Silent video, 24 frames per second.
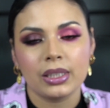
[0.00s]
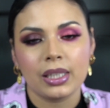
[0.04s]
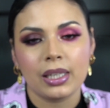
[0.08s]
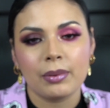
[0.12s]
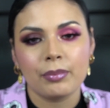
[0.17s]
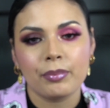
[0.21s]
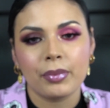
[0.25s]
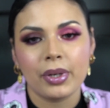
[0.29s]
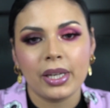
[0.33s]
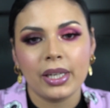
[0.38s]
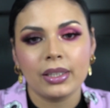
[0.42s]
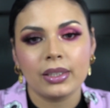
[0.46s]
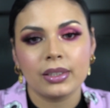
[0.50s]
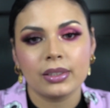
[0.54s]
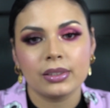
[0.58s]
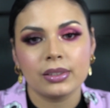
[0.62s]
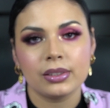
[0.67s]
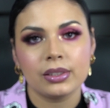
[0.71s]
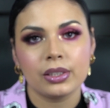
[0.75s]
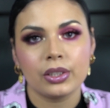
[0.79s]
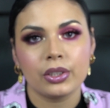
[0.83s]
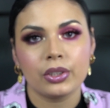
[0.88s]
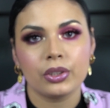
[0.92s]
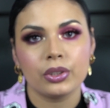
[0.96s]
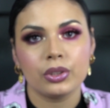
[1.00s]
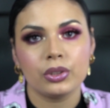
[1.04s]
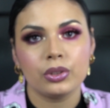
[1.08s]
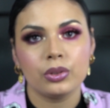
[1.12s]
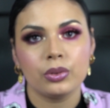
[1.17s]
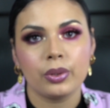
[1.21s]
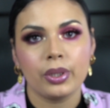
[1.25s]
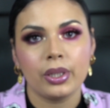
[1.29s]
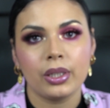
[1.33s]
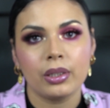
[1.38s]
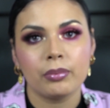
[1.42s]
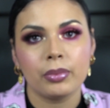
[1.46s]
I might consider
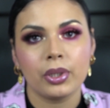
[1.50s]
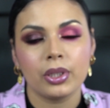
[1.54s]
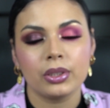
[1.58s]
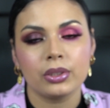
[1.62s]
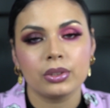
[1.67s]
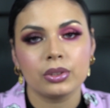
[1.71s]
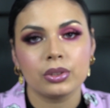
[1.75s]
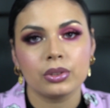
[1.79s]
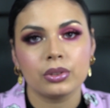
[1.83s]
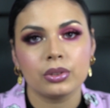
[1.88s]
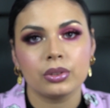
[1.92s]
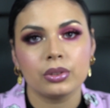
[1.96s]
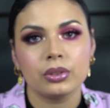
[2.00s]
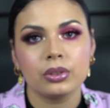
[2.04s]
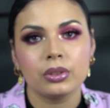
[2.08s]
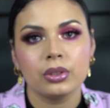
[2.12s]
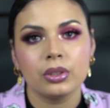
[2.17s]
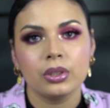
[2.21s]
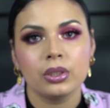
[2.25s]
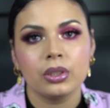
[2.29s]
doing a bundle,